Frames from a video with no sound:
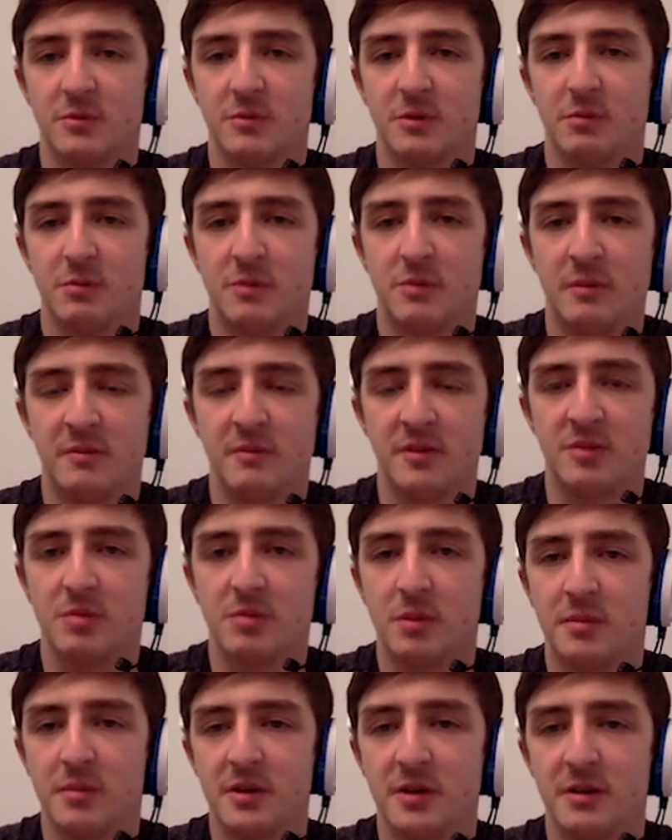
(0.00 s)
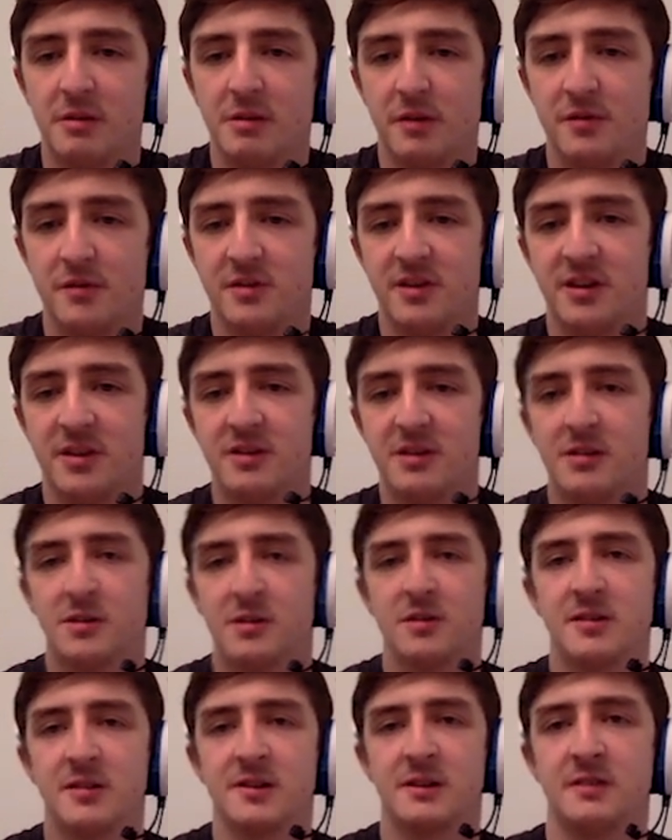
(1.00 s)
Coming in for Swampert, obviously can't
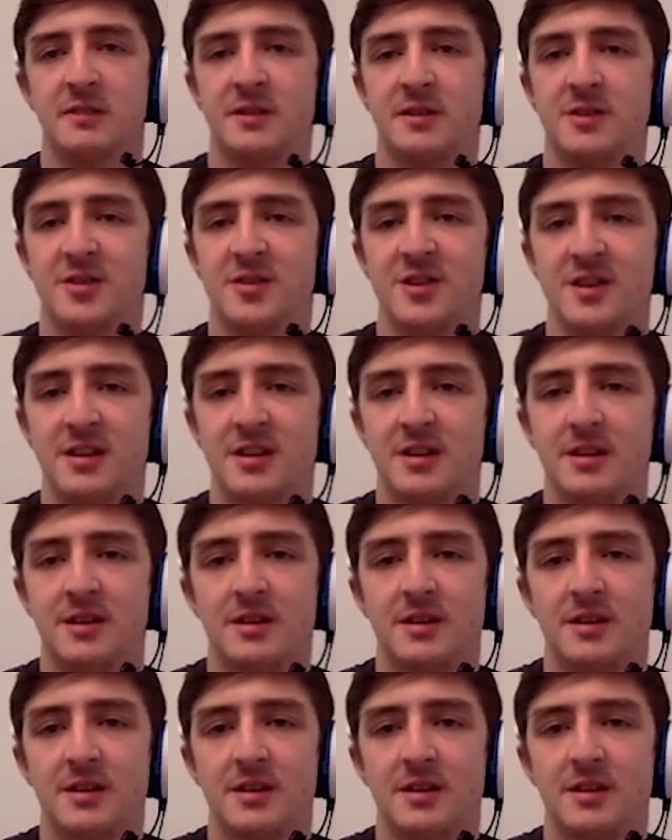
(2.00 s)
go to Galvantula here.